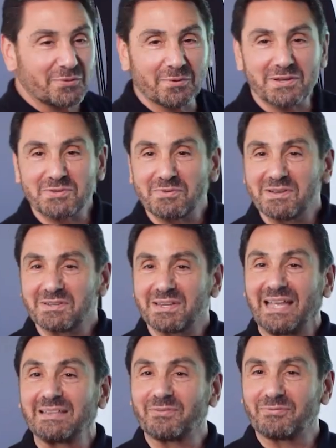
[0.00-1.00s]
noise region,
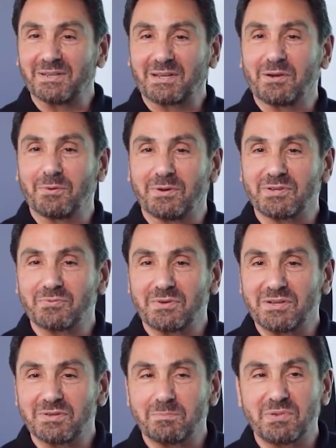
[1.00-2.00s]
in the flicker noise
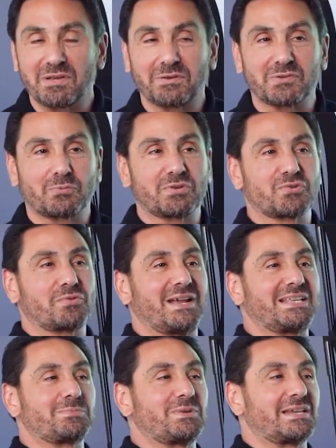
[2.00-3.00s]
region, because we're
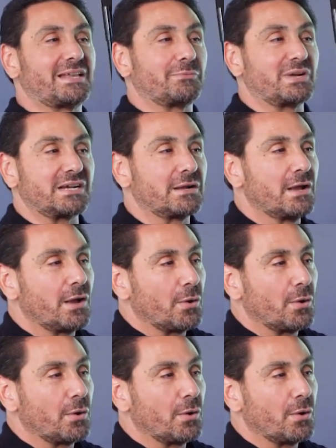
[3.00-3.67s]
transmitting, we're